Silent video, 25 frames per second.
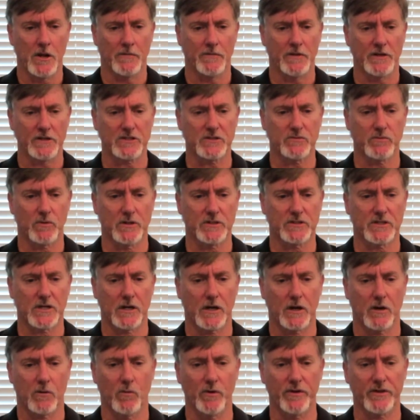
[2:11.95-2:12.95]
This was
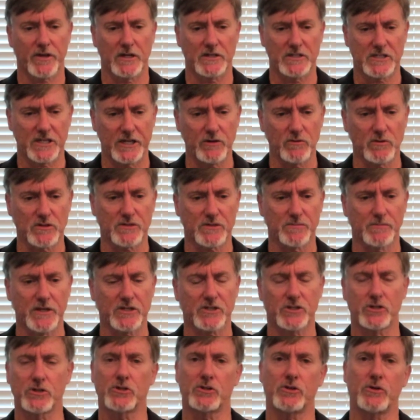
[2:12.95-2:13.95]
uh, with continuous
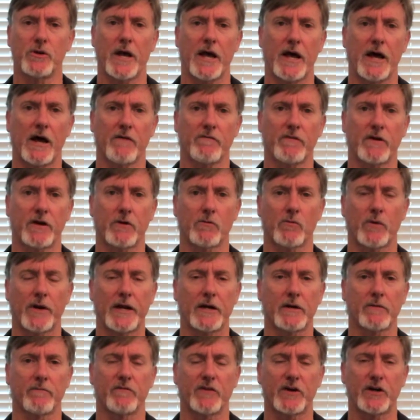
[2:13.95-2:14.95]
mixtures, you have a
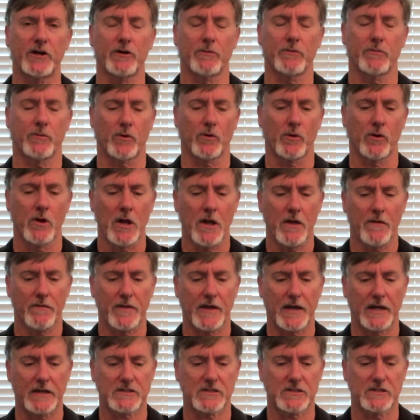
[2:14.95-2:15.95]
random variable
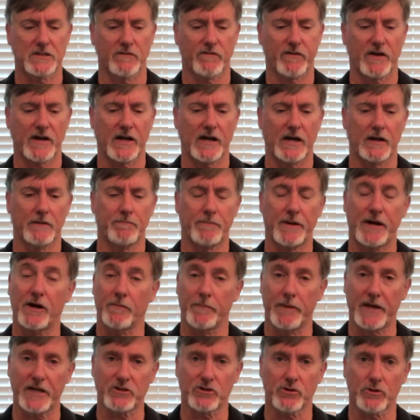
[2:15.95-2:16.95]
that's defined
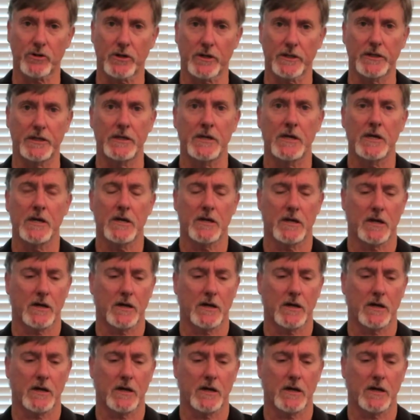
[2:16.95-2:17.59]
parametrically,